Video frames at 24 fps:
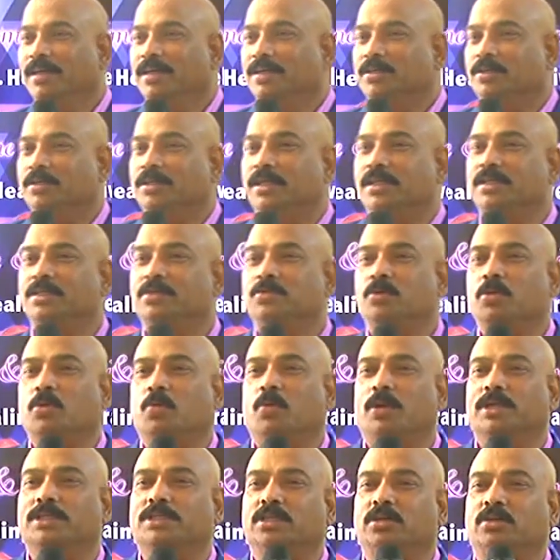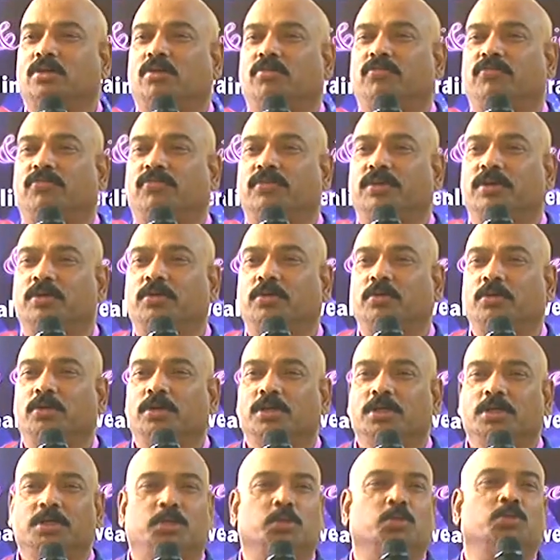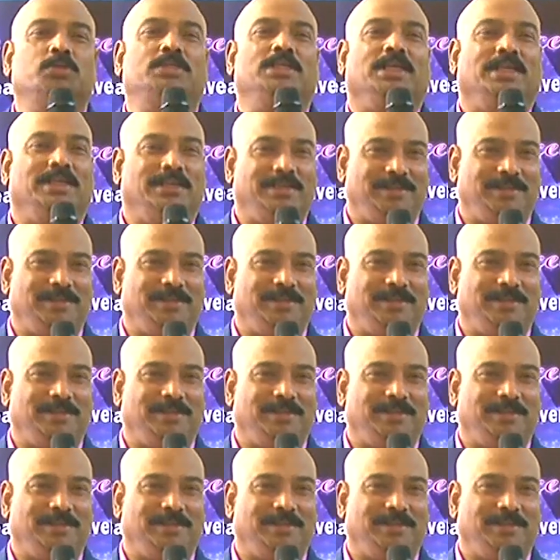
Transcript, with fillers: So there's no question of, you know, choosing.